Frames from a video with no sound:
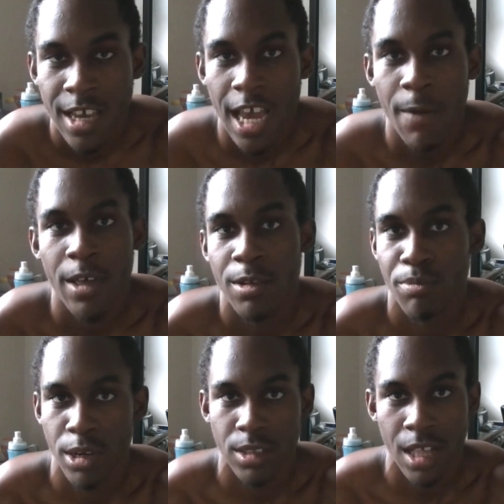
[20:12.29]
I'd rather
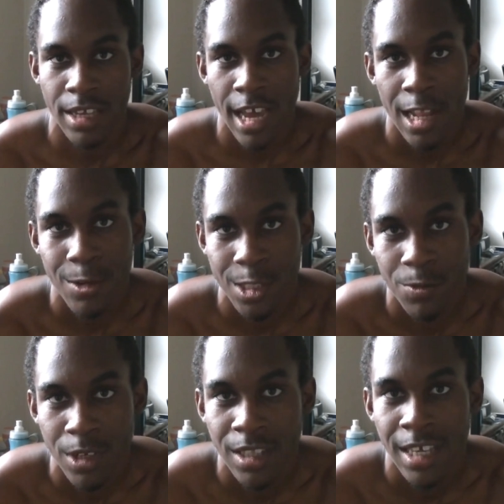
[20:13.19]
burn a lot of calories in
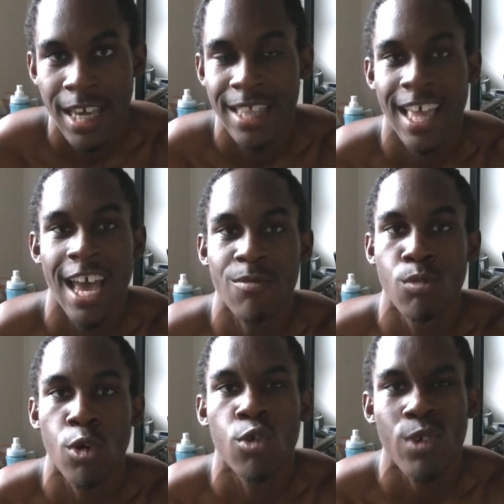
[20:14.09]
one day and have
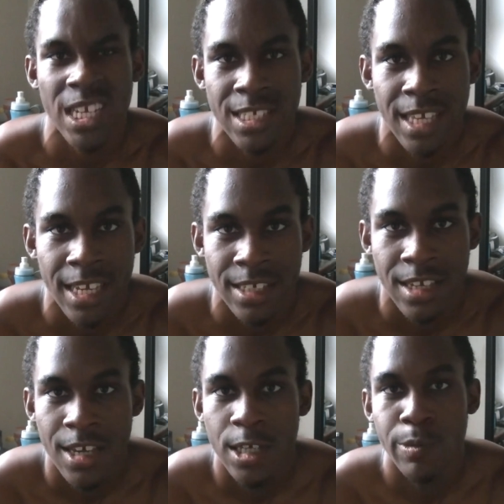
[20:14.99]
more rest days,
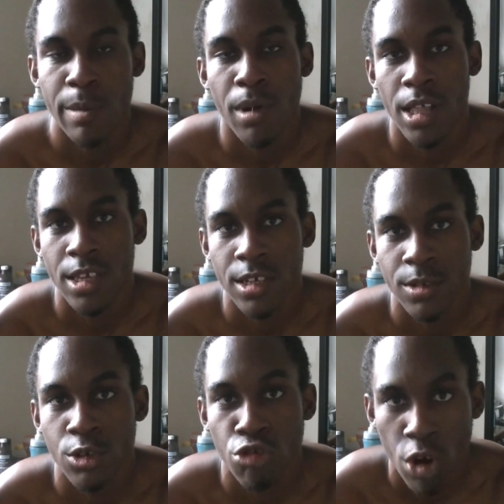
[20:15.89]
so my body
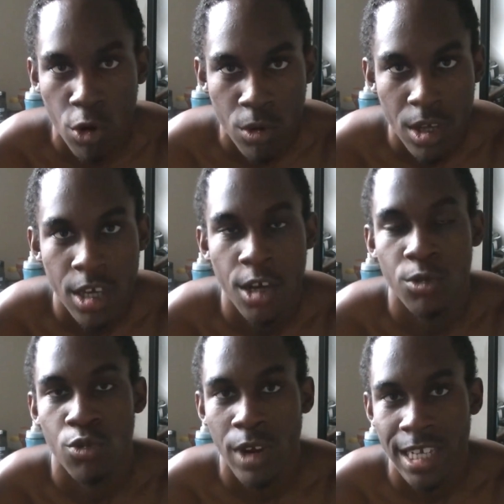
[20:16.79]
could grow, it could
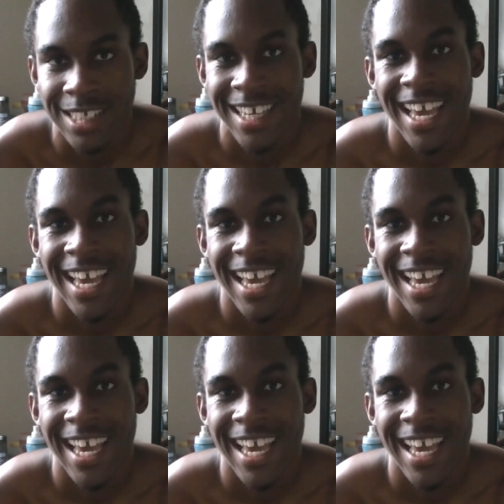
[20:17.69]
rest,